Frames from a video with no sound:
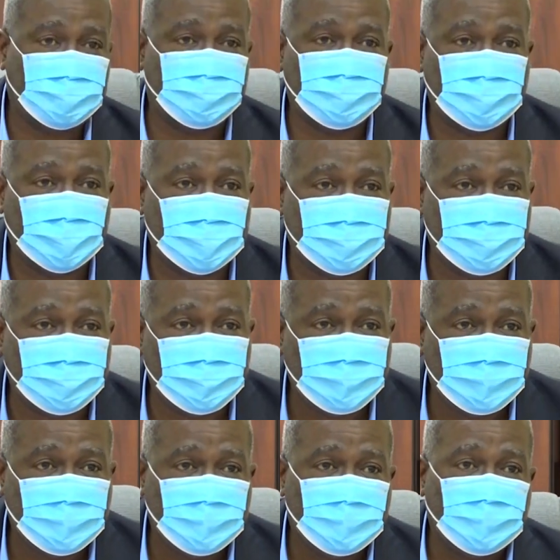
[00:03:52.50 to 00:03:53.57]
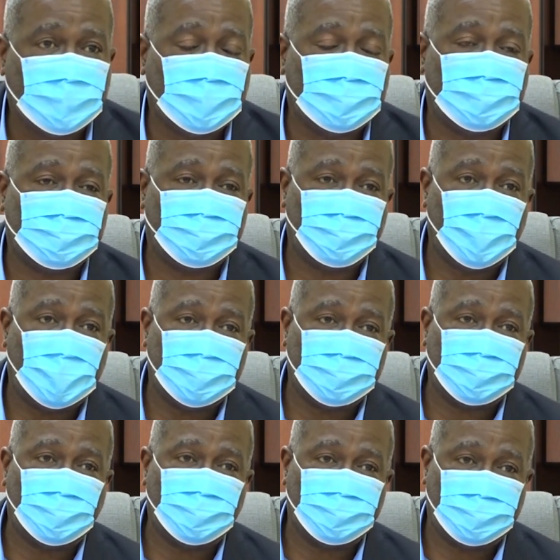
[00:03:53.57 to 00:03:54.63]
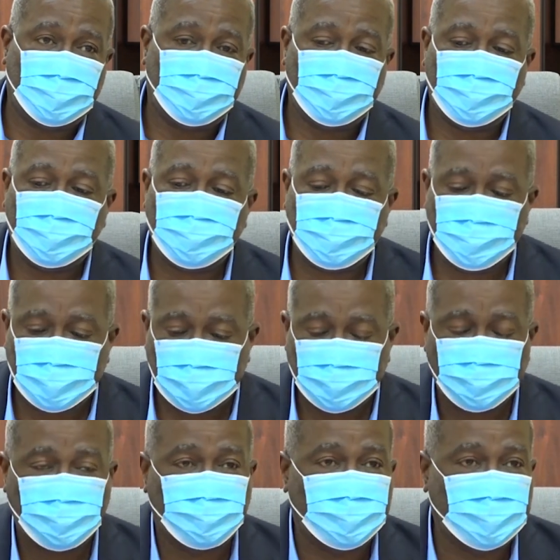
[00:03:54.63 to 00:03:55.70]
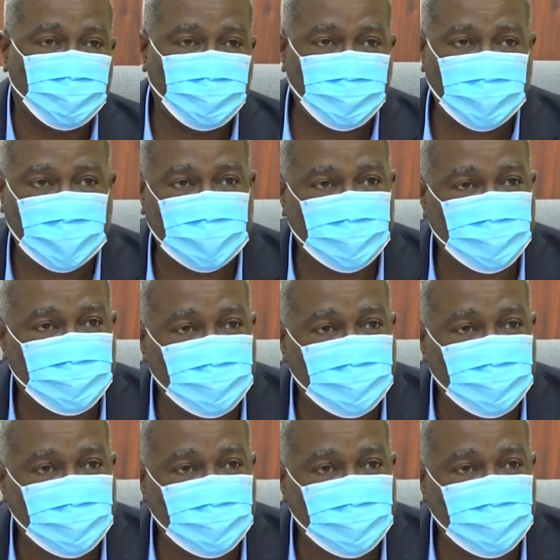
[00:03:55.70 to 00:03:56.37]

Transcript: hinterland and a smaller towns area through renewable